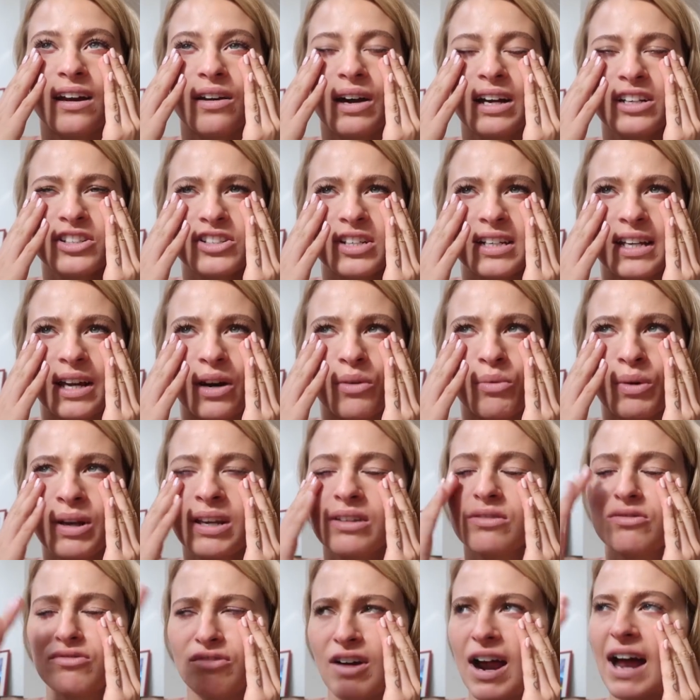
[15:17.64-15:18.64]
Actually, I will
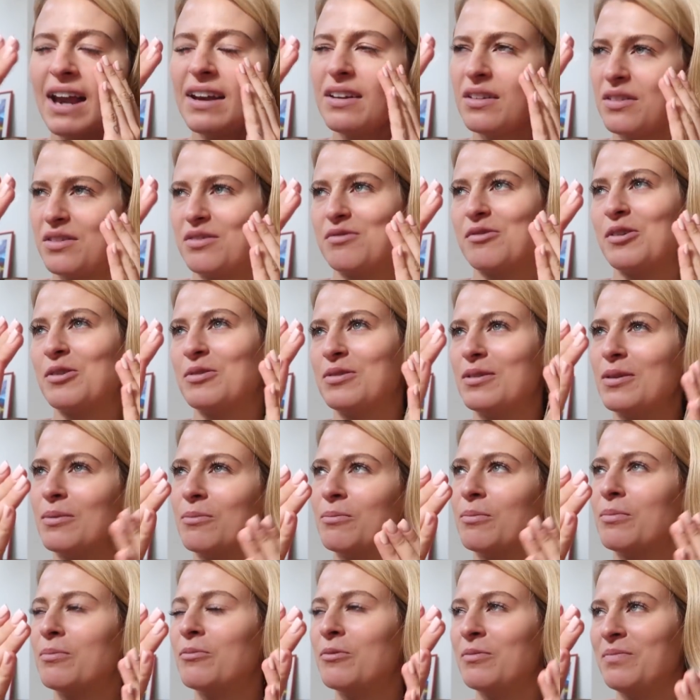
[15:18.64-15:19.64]
have run through
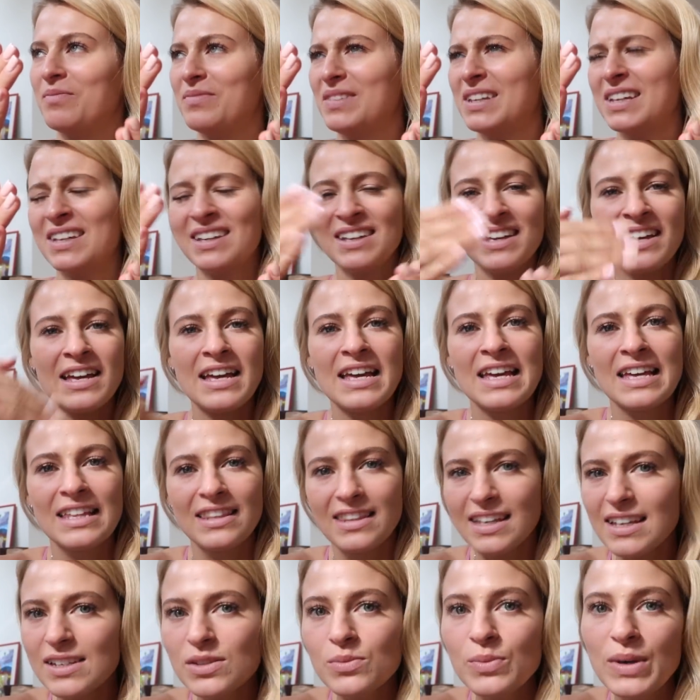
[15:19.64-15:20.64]
them.
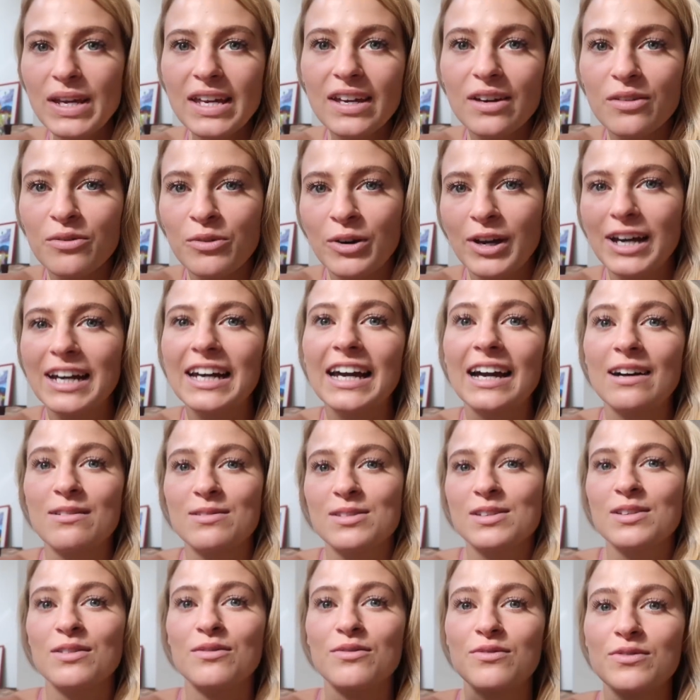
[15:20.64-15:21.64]
This week of
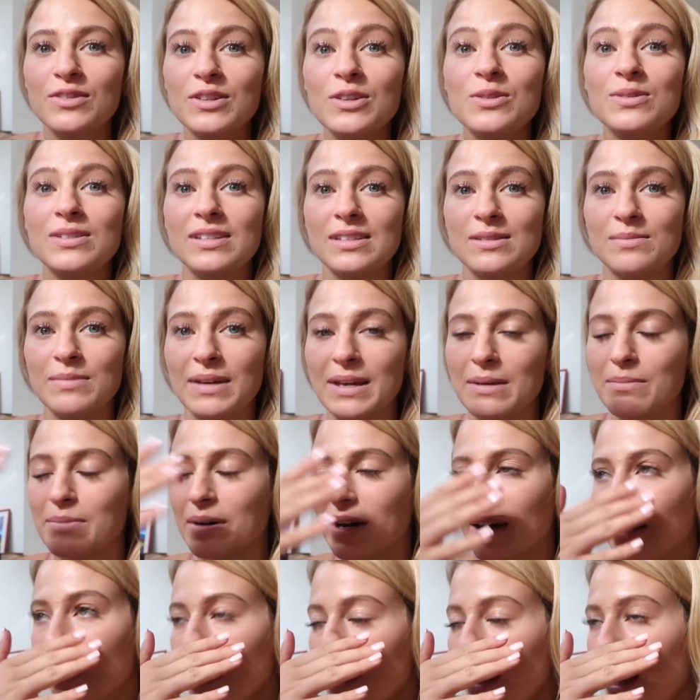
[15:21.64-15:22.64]
workouts confuses me,
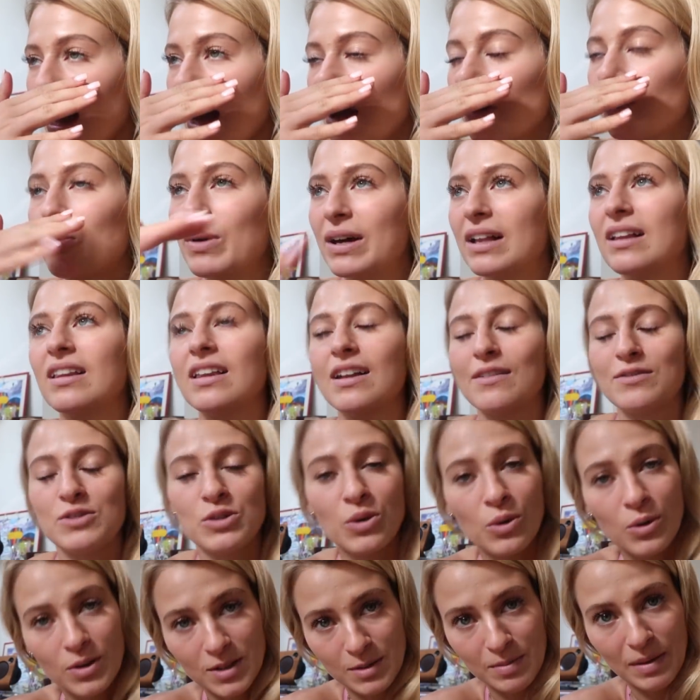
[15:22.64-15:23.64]
but I will have
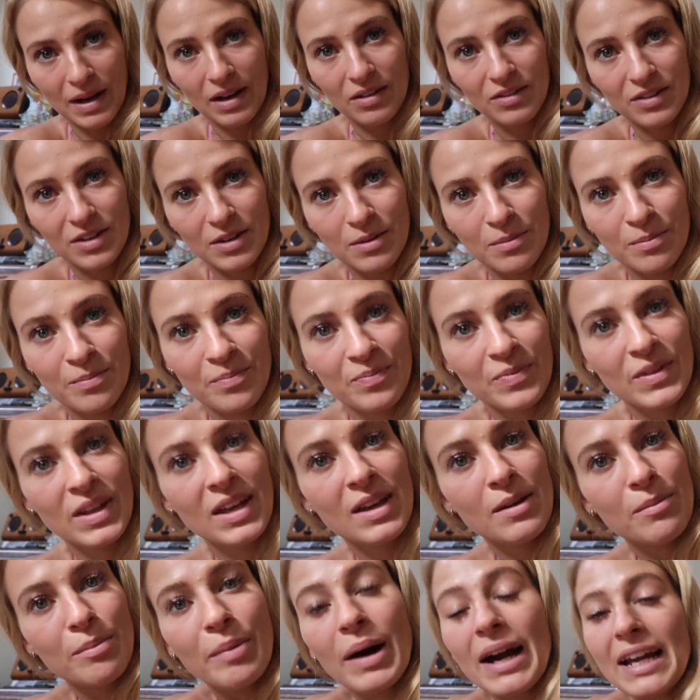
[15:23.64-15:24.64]
talked about them
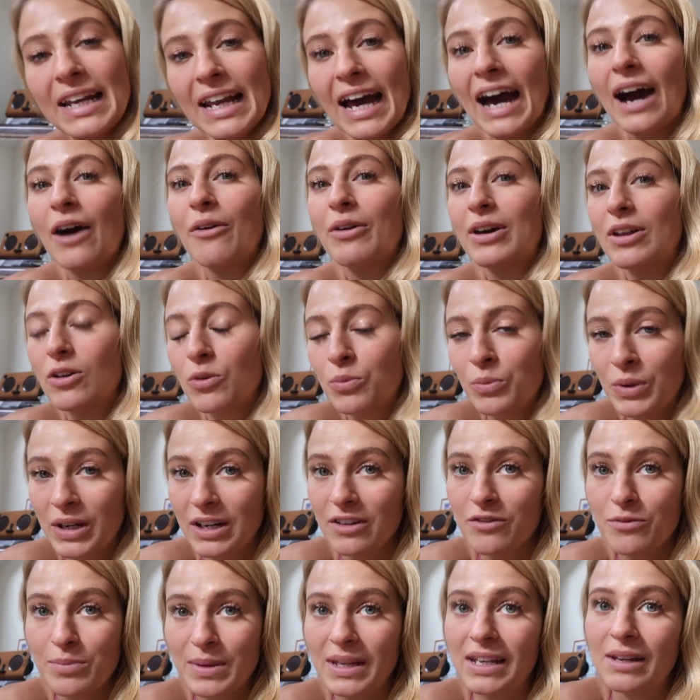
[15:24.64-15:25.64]
by now. It will
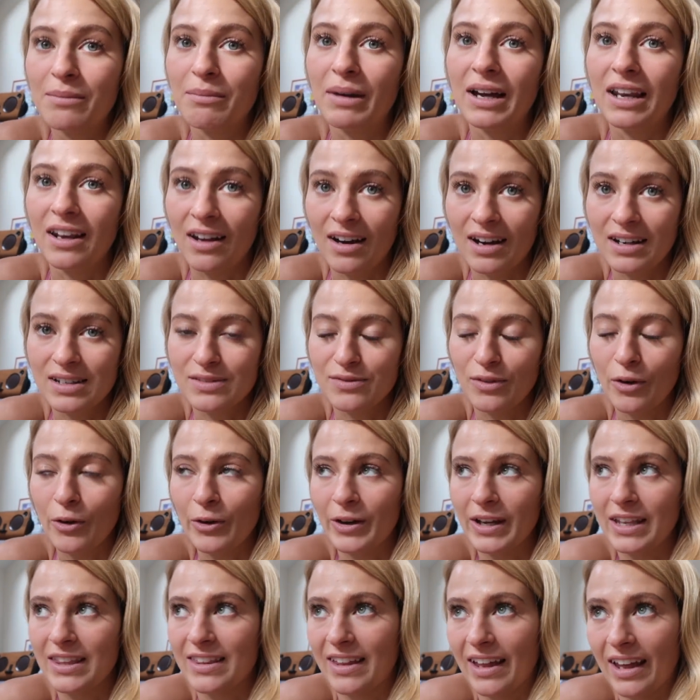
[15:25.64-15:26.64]
have been in my last
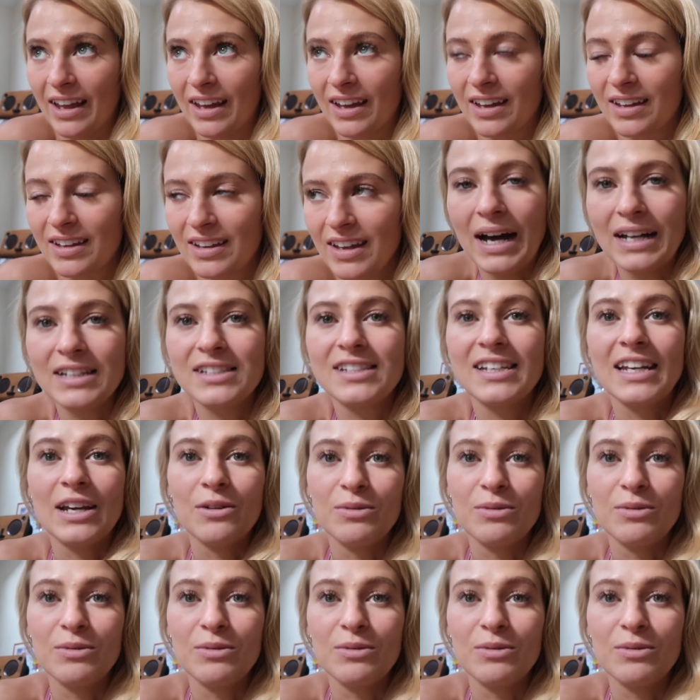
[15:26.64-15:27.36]
vlog, I think. But